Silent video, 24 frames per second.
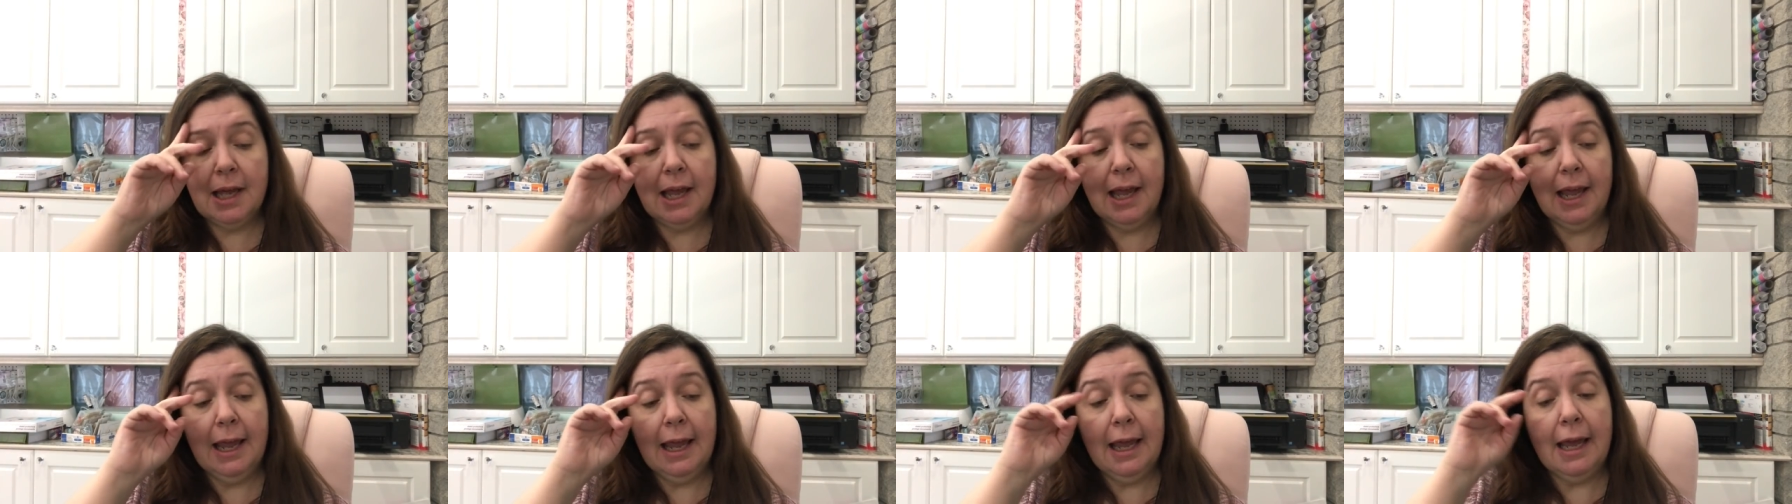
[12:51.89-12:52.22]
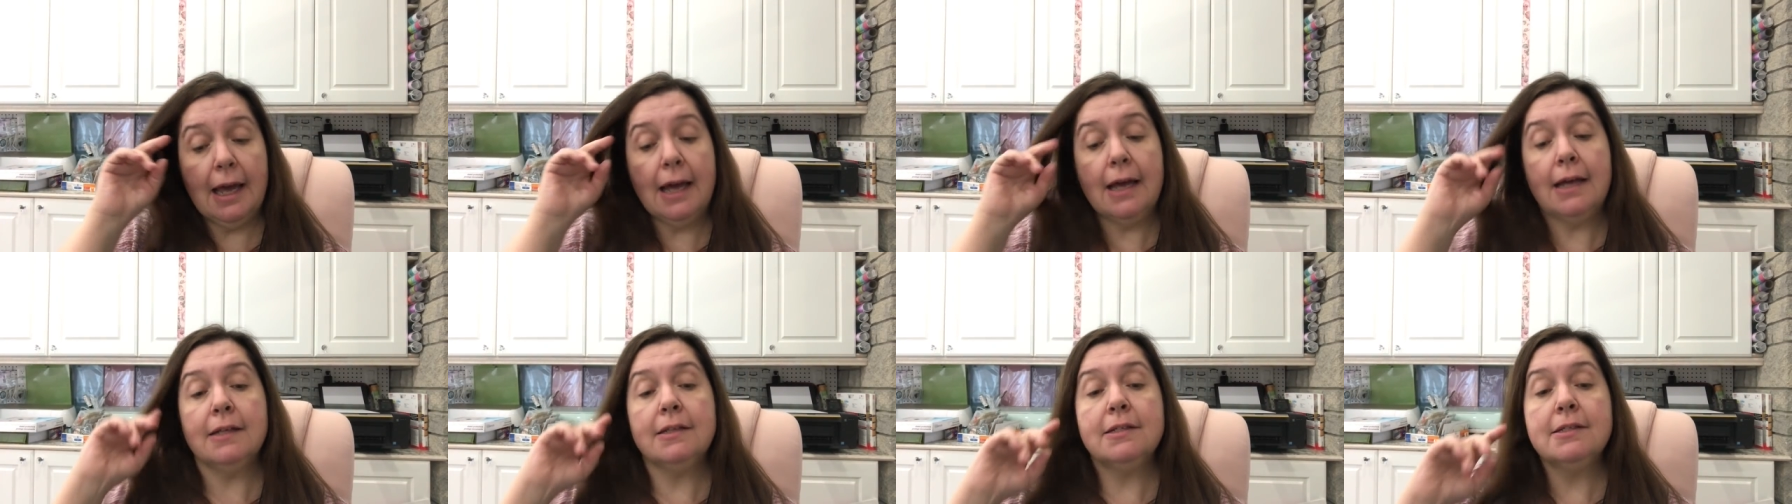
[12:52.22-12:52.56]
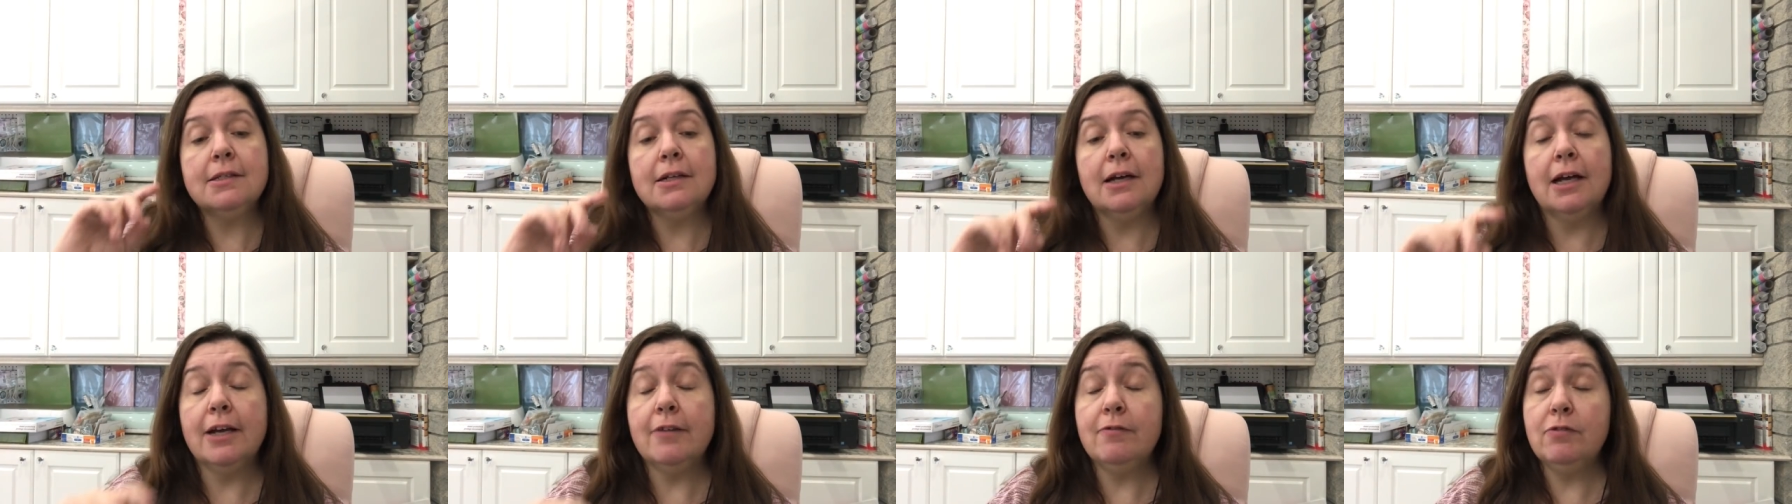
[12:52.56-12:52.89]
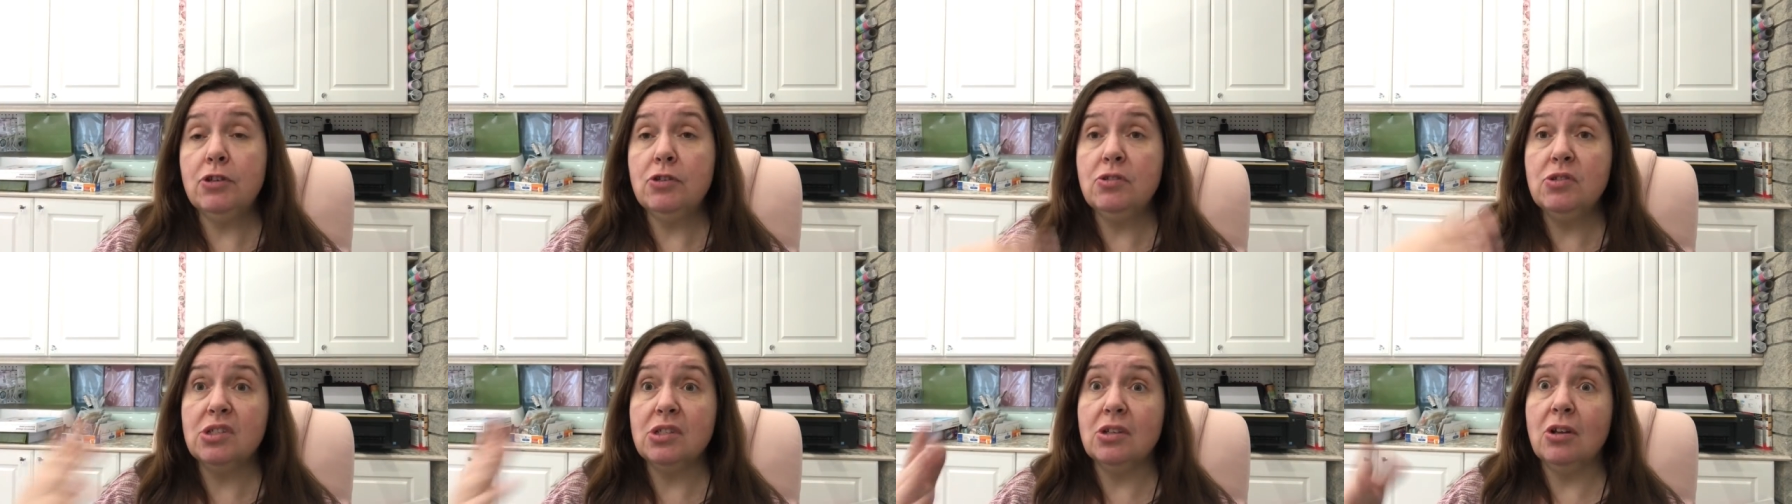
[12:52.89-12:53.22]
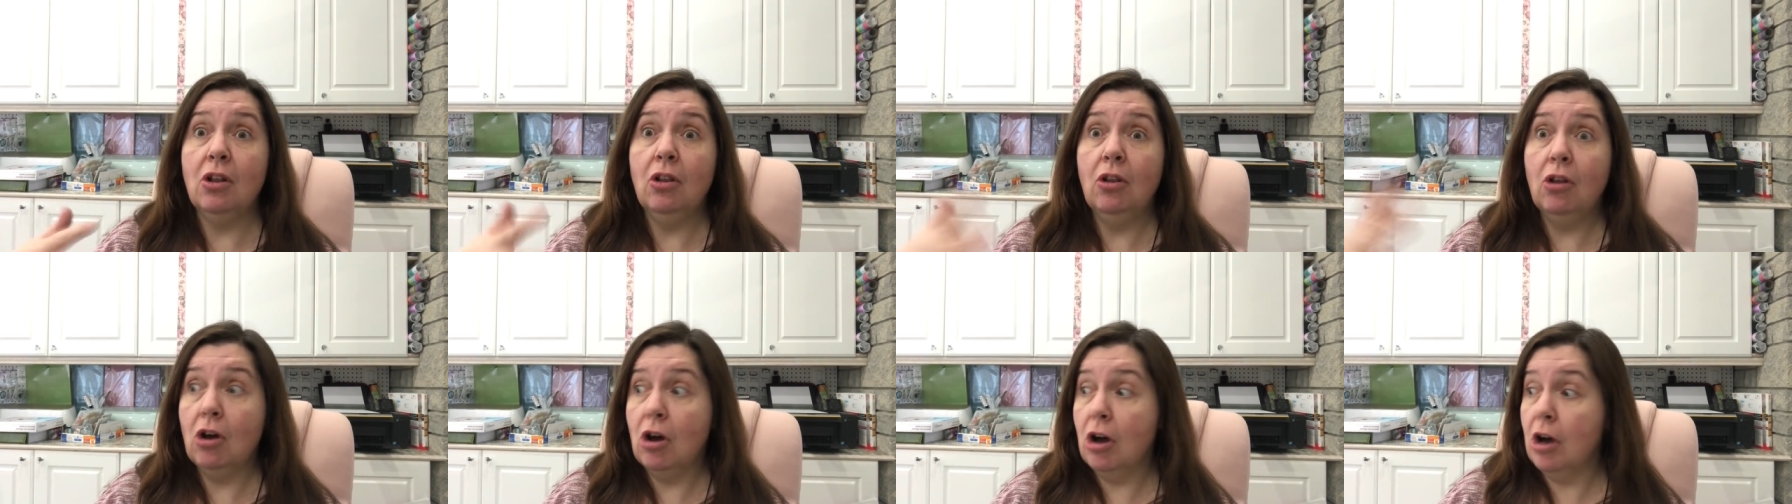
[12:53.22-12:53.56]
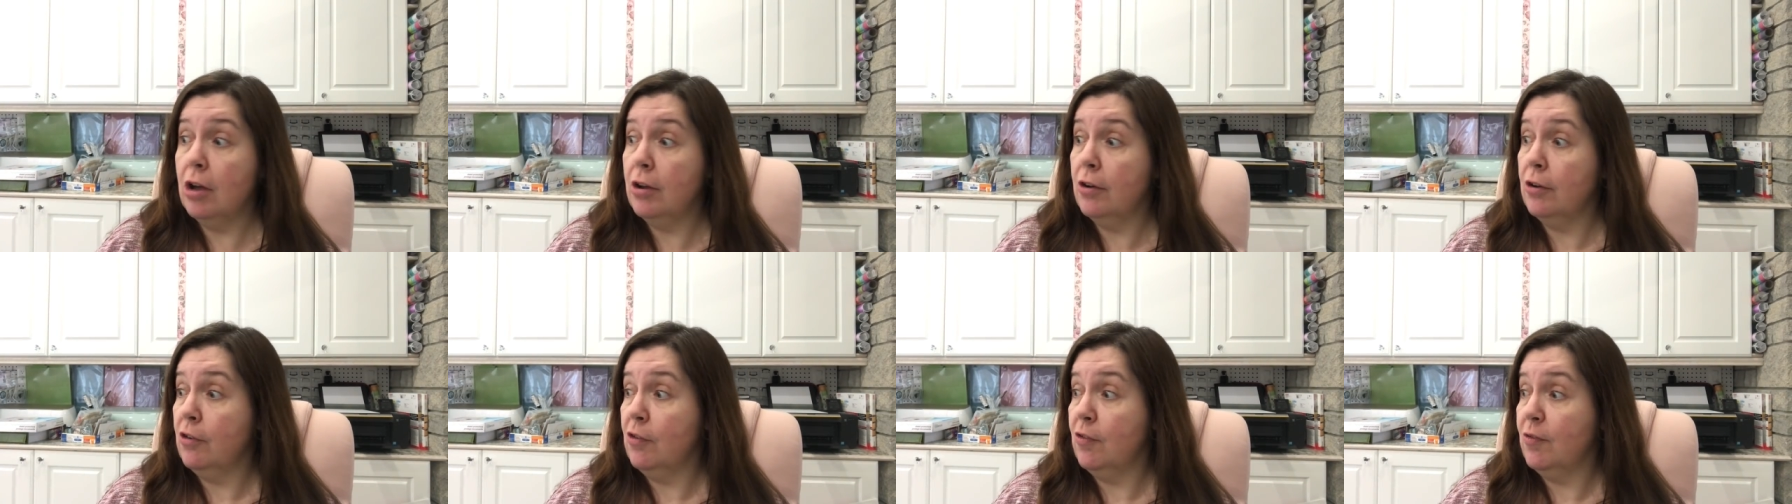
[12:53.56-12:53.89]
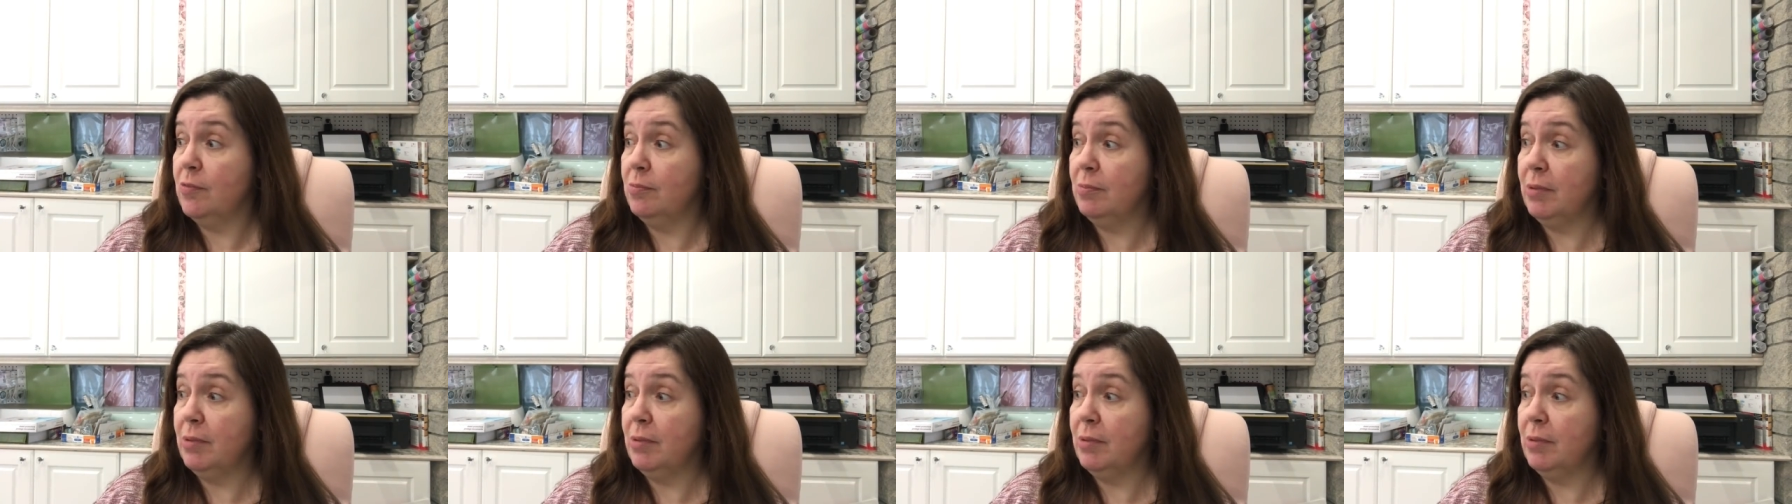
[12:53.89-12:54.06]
and I've used a lot of